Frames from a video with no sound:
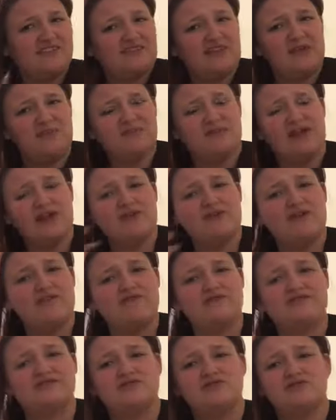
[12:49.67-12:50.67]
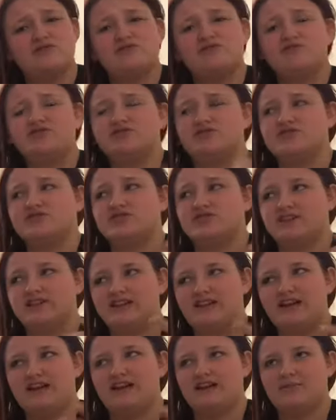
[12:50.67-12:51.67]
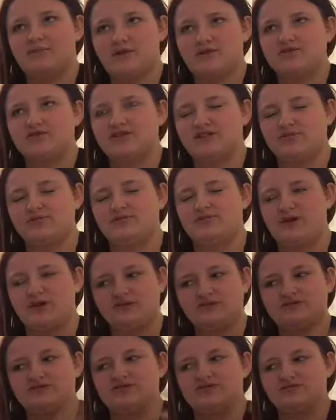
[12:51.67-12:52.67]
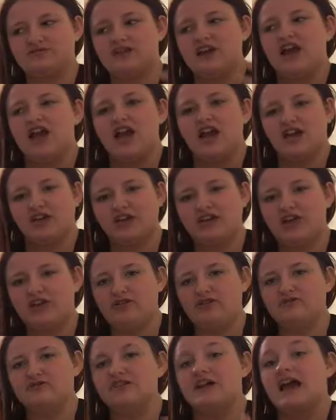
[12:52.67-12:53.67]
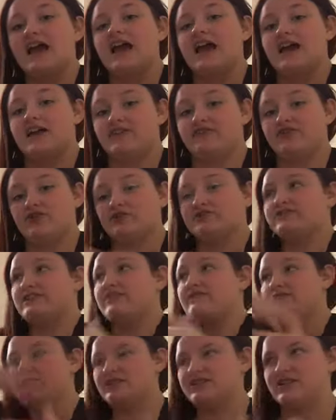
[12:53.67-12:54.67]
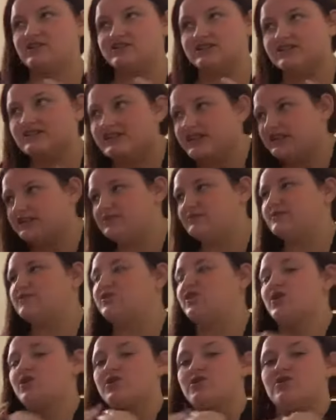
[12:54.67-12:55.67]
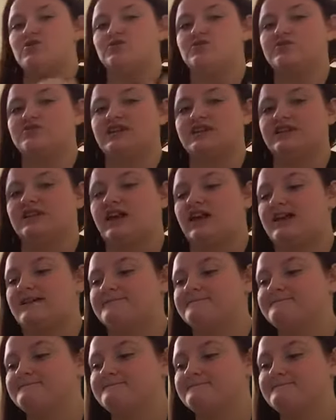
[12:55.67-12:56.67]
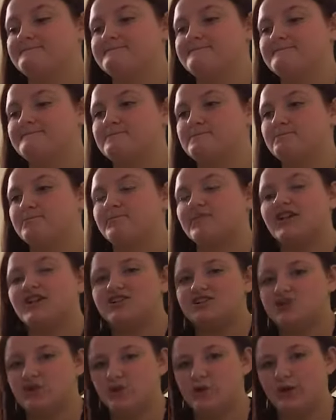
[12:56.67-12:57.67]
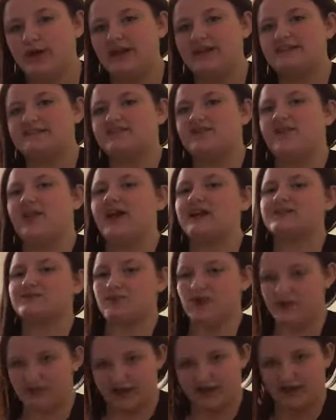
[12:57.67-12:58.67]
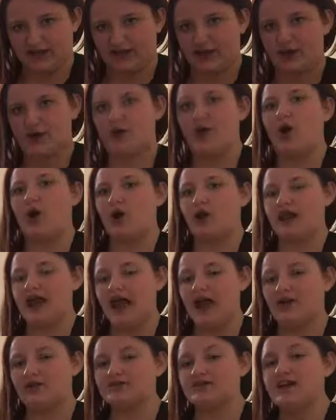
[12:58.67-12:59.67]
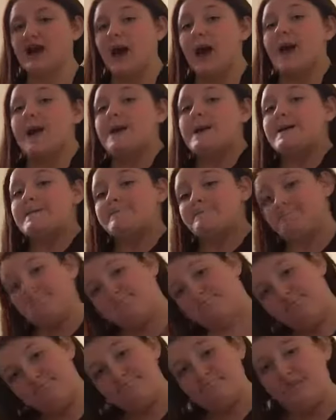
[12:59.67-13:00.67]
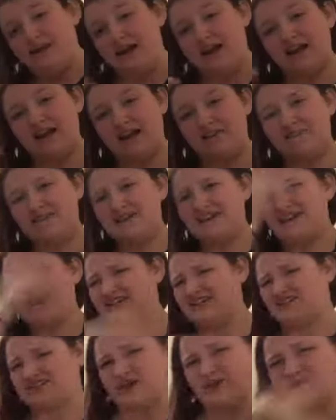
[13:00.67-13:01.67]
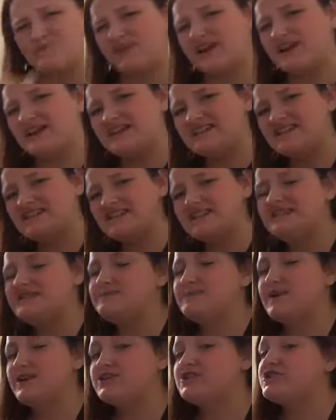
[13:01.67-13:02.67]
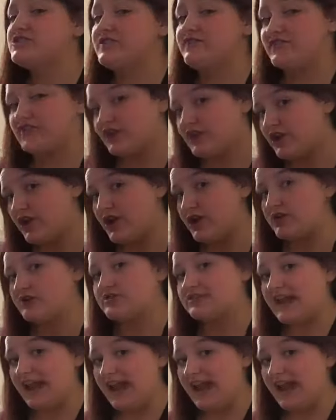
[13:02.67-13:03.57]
they play rough at school, so she needed most clothes. And of course, everyone else is getting them clothes and like toys, so that's why we didn't go all out. But I'm gonna jump right into these pictures of the clothes